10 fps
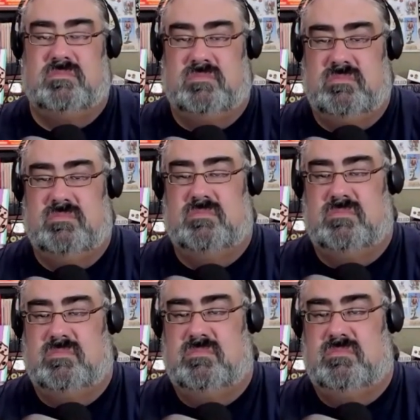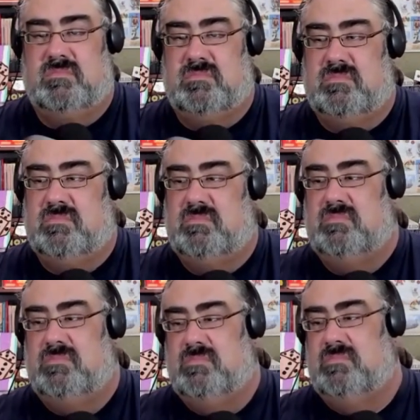
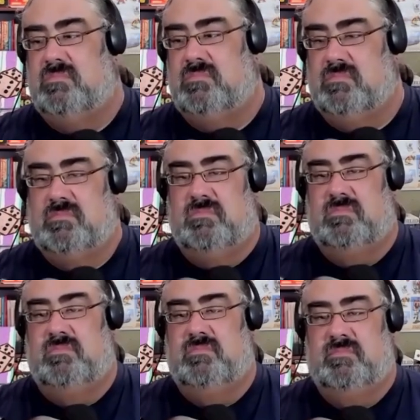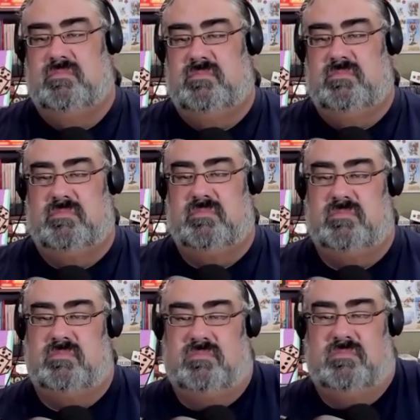
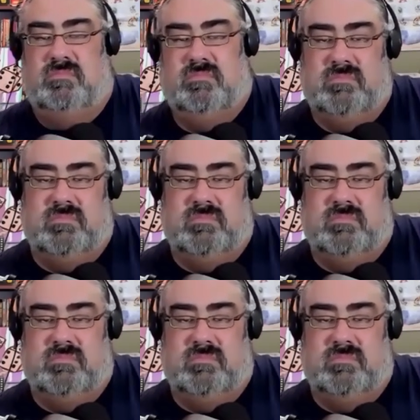No words are spoken by the person on screen.